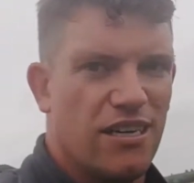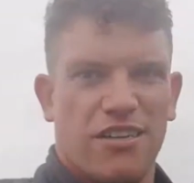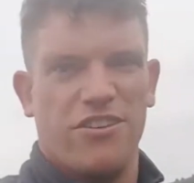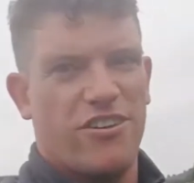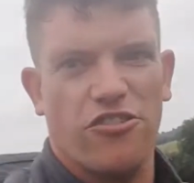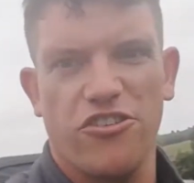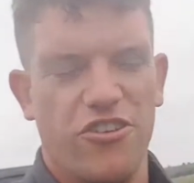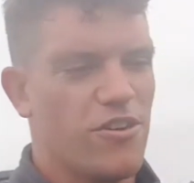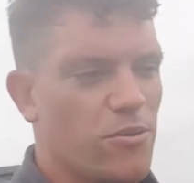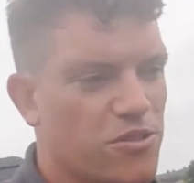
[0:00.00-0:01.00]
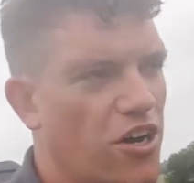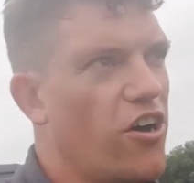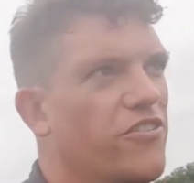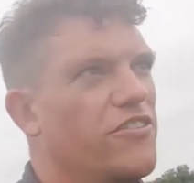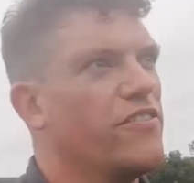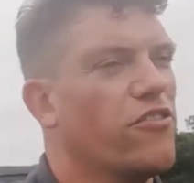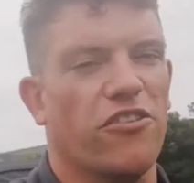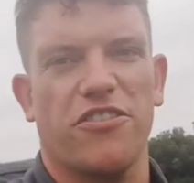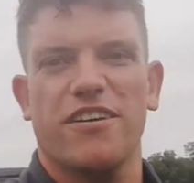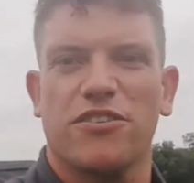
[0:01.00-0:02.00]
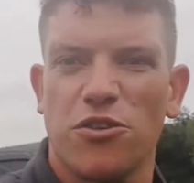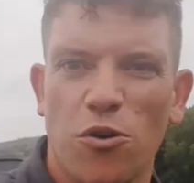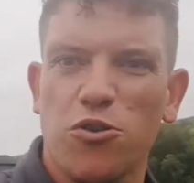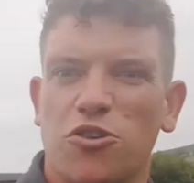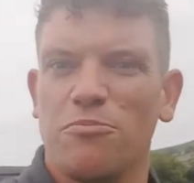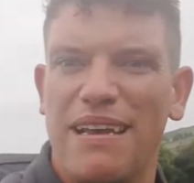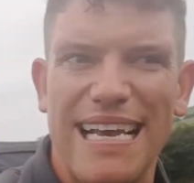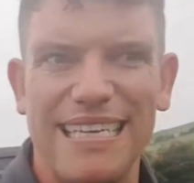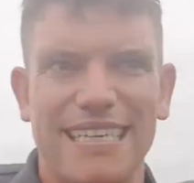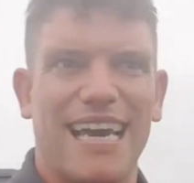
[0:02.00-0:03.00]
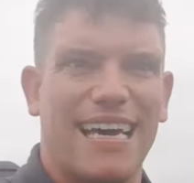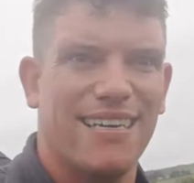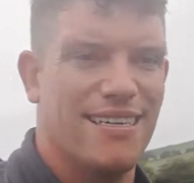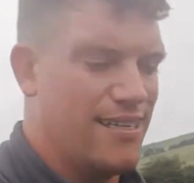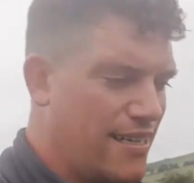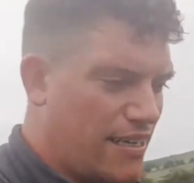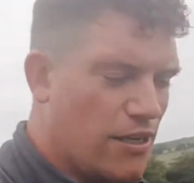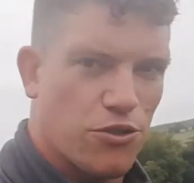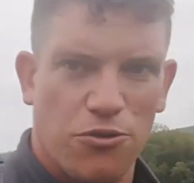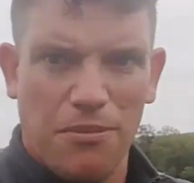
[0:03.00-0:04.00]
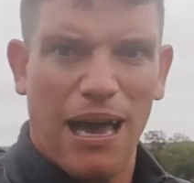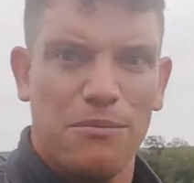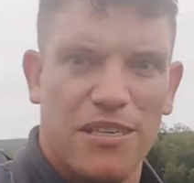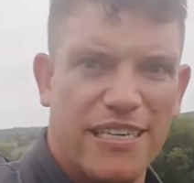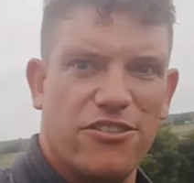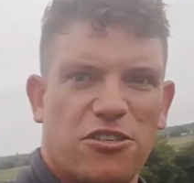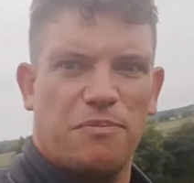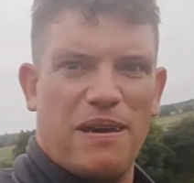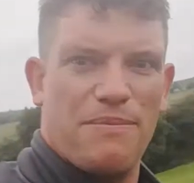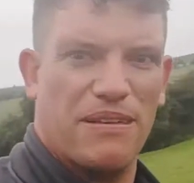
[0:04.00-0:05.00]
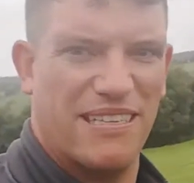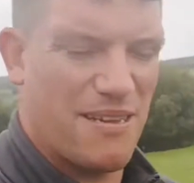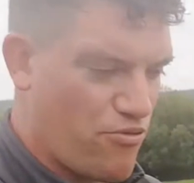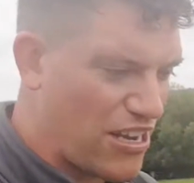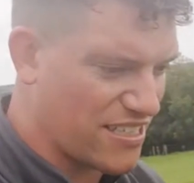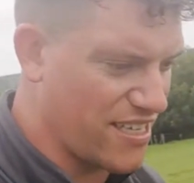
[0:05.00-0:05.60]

You got the news on, you've got the social media. Sometimes it can just be a bit depressing.